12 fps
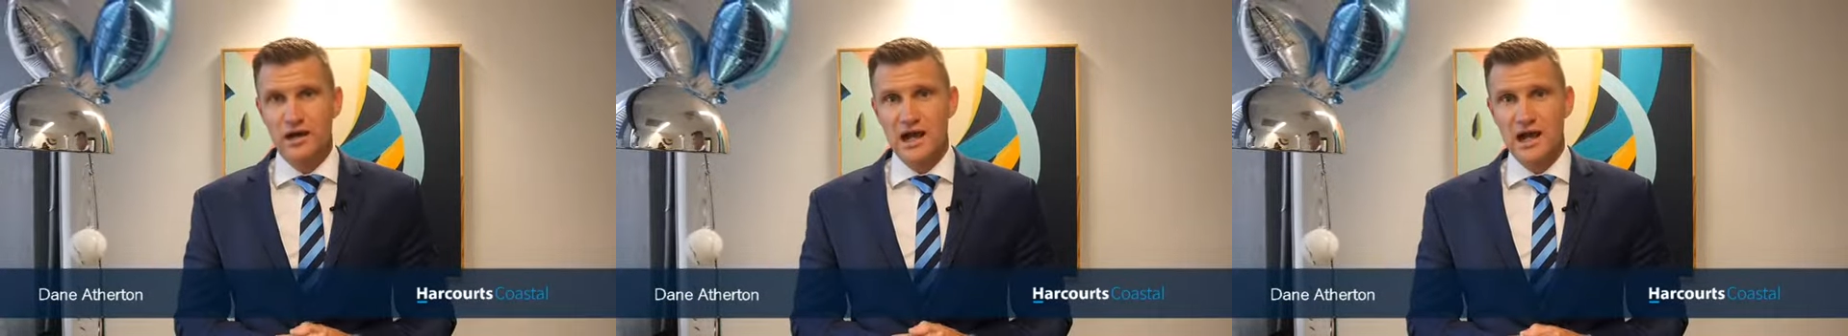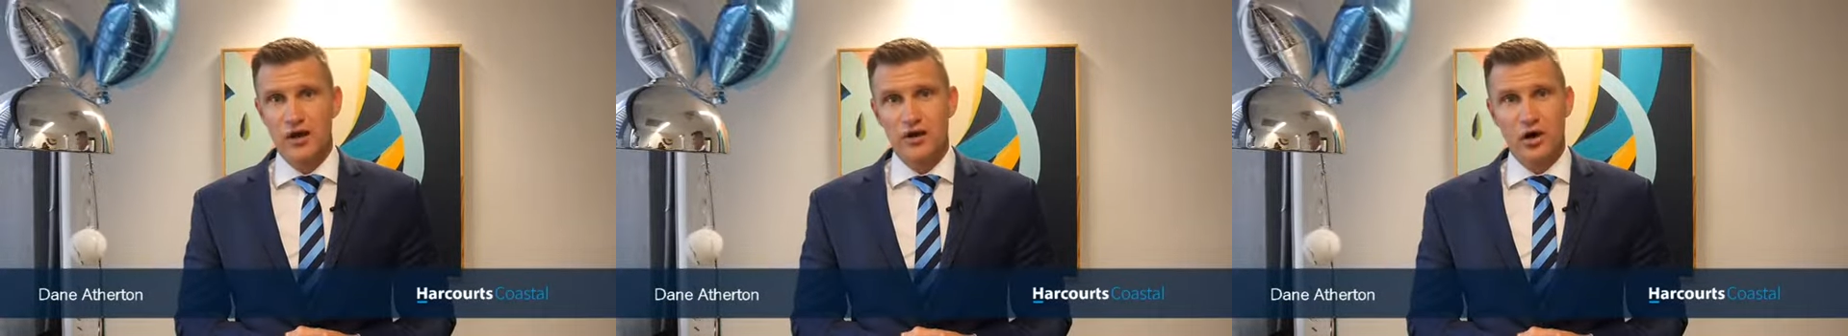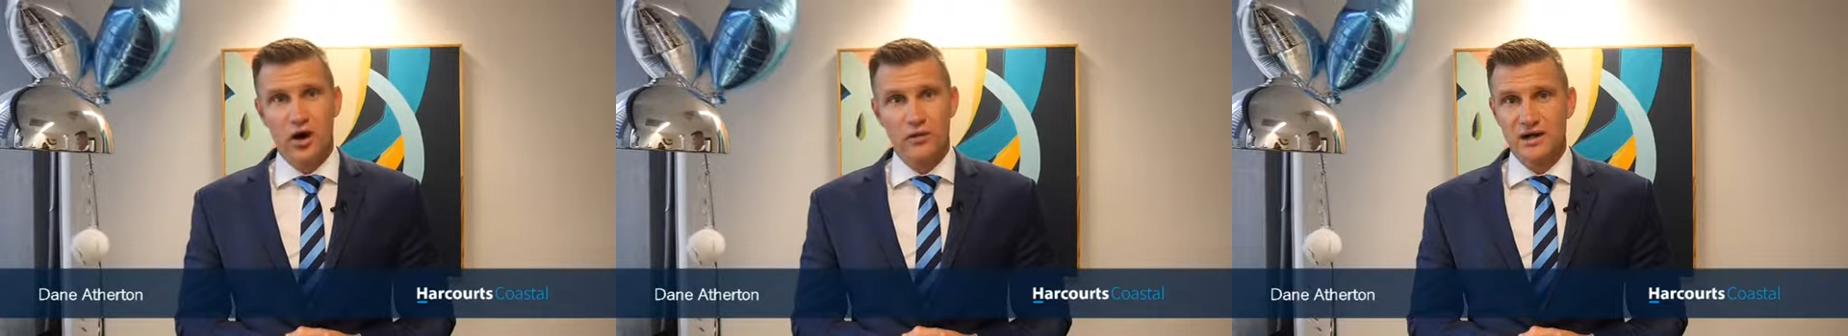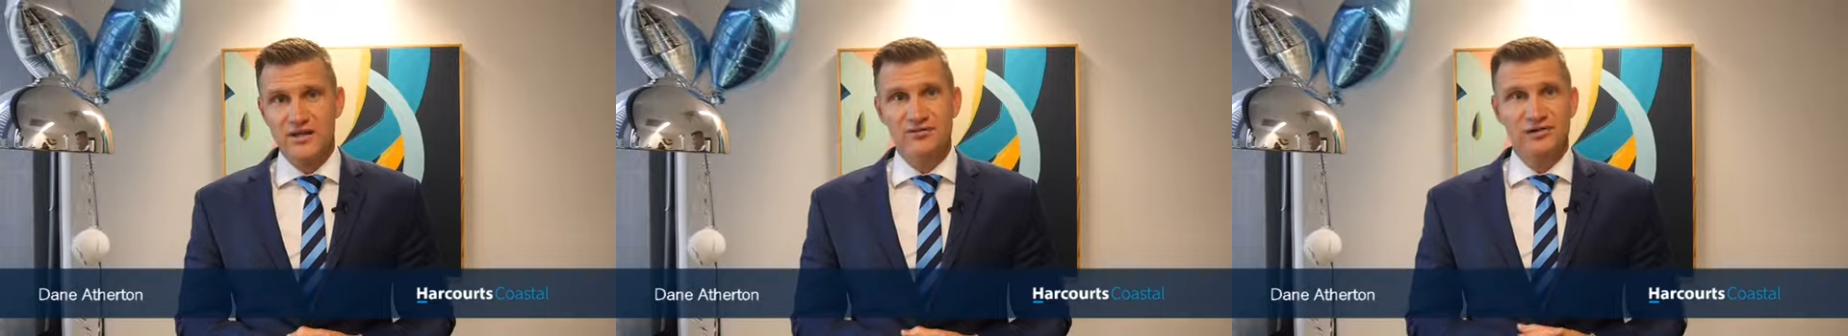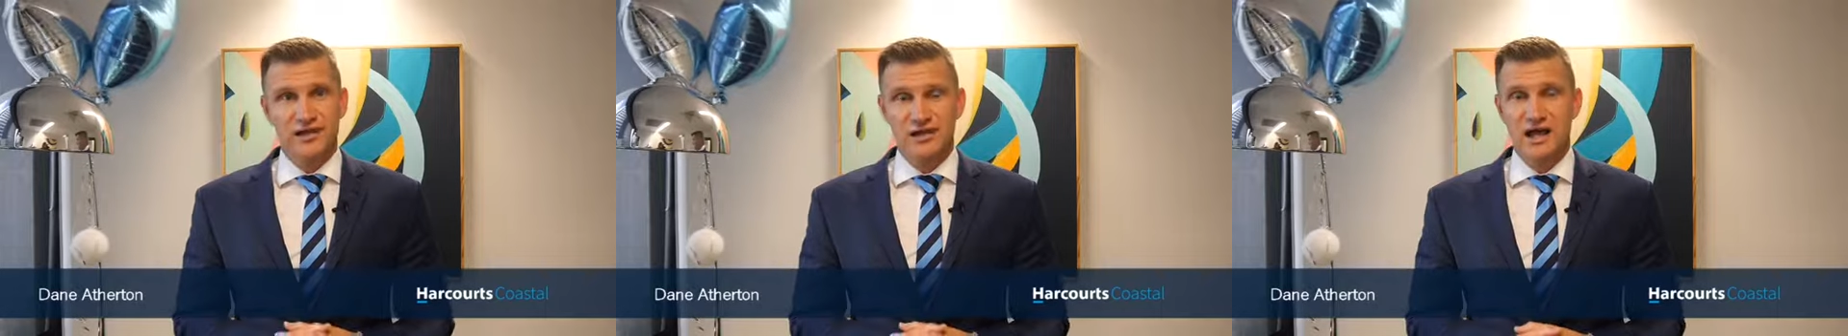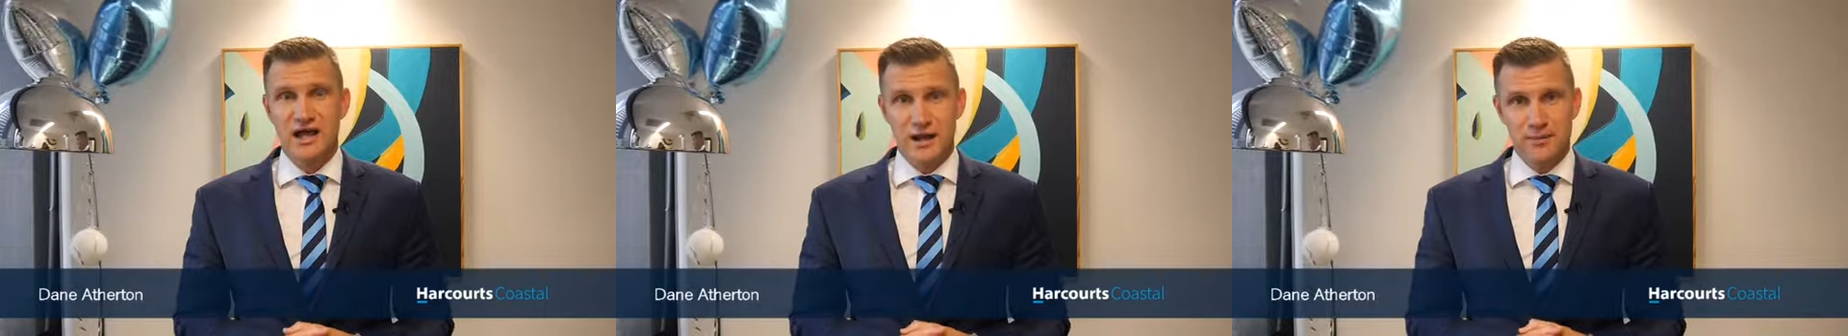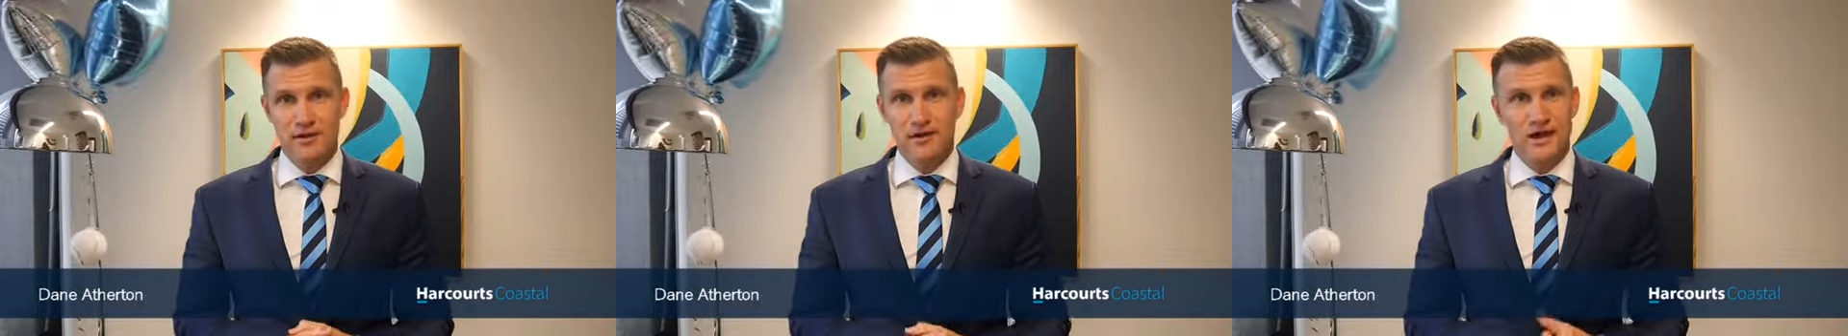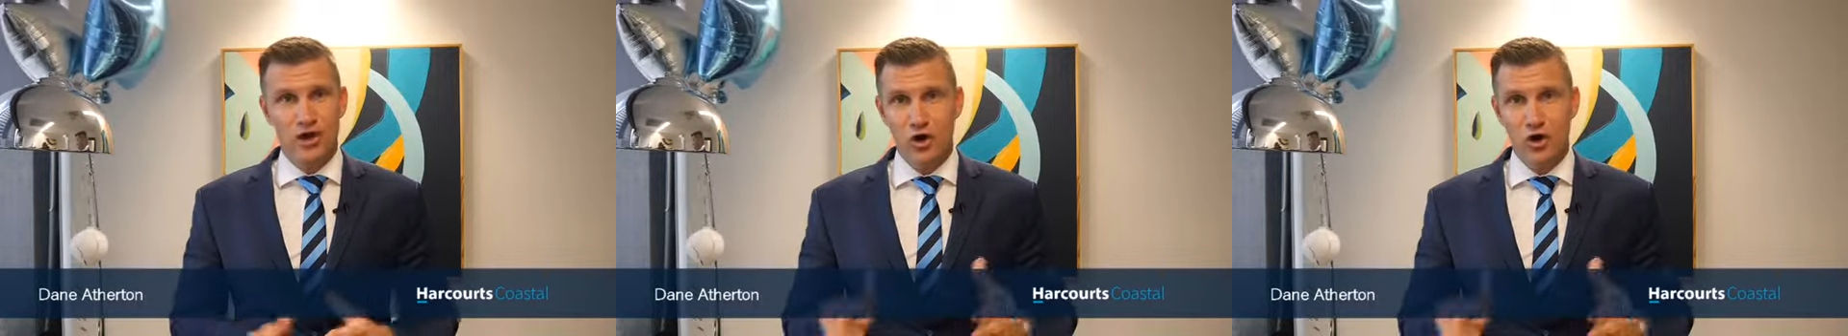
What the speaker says: And I will never let that happen again.